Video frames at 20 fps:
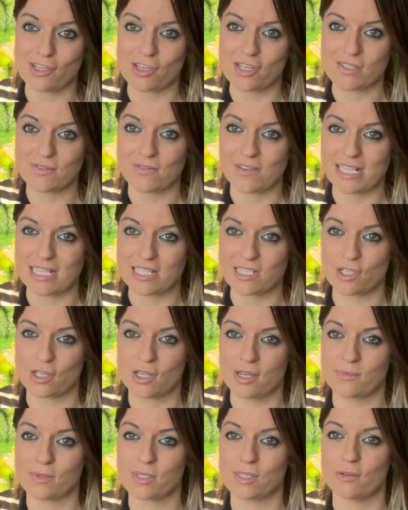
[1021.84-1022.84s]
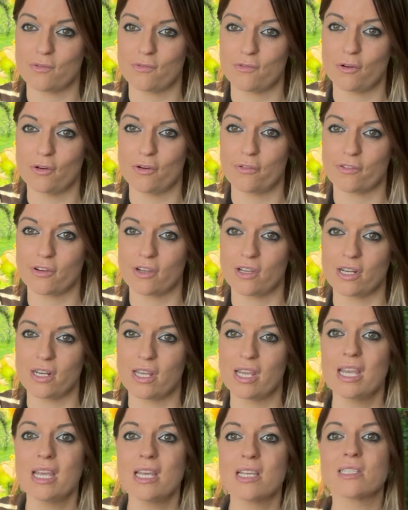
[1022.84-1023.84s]
those feelings to come to the forefront.
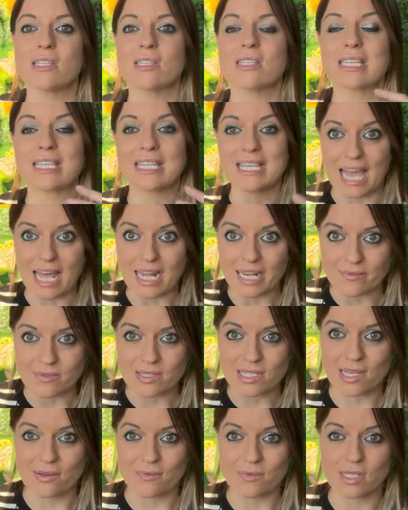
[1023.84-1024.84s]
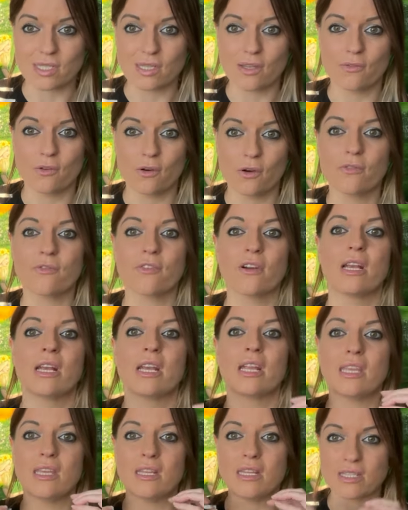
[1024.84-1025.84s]
So to get them to come to the forefront,
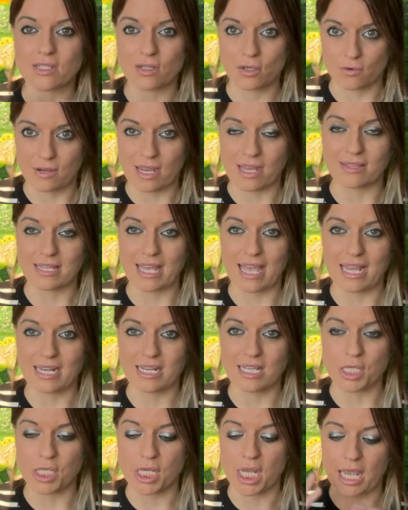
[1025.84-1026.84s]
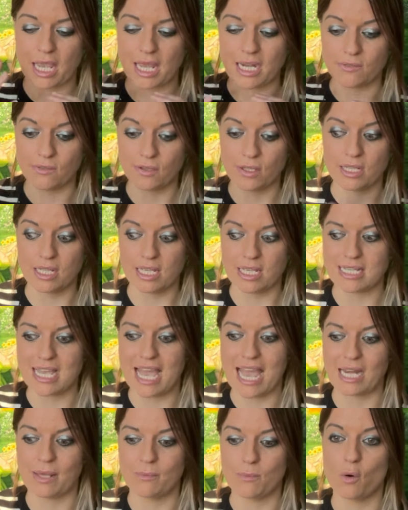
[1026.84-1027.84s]
you need to ground that energy. And if you need
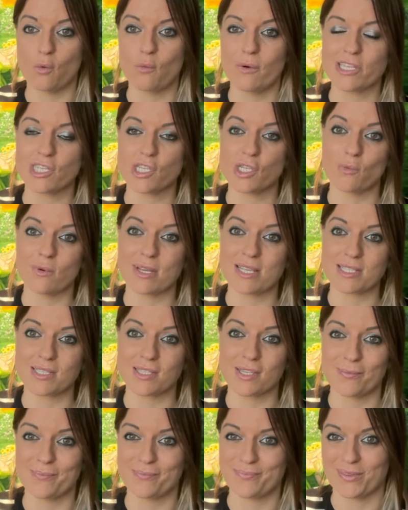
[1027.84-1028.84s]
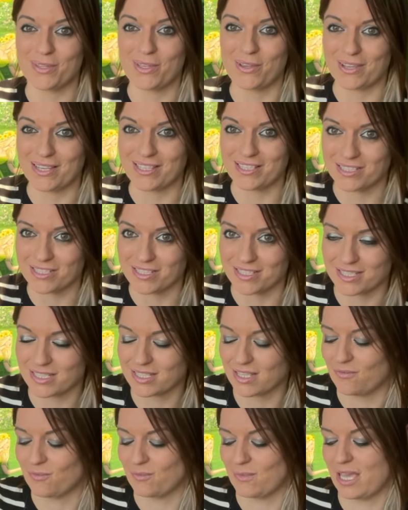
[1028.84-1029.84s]
any more witchy wisdom, you can just
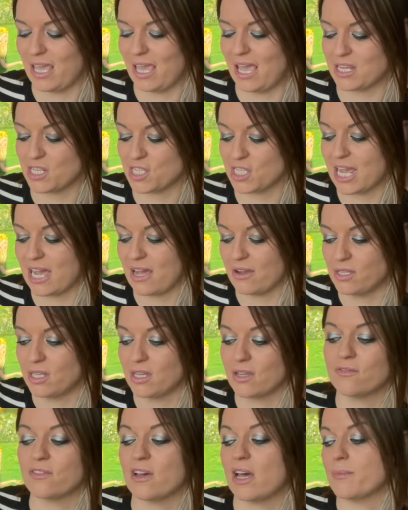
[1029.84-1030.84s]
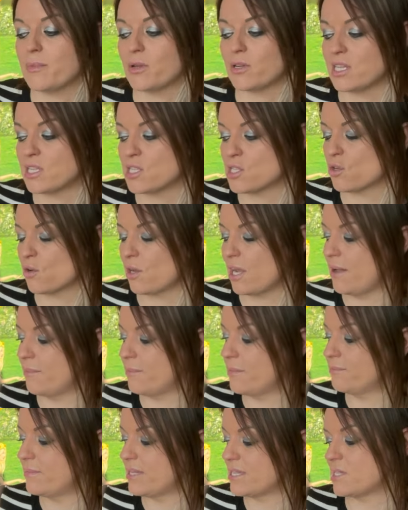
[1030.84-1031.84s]
give me a shout. You can find me on Instagram,
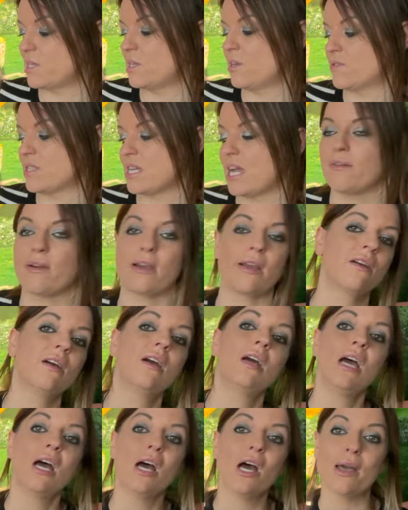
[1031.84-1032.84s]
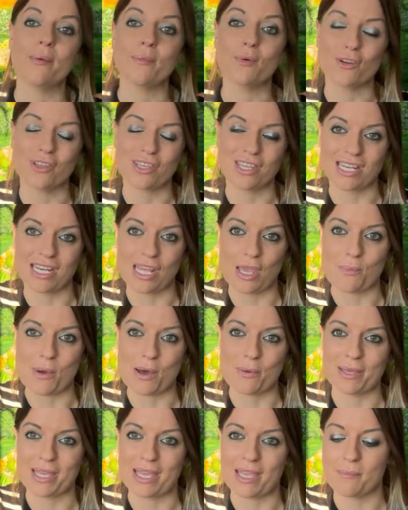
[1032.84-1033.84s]
Mystic Love Tarot, um, or you can email
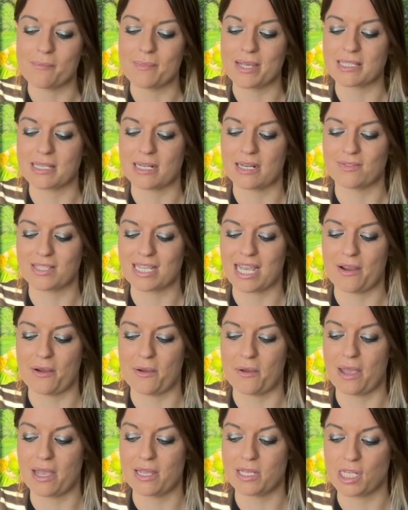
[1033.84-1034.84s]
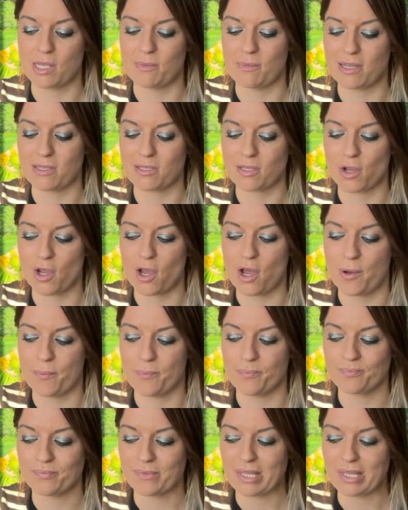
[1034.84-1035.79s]
me, mystic love tarot at gmail dot com.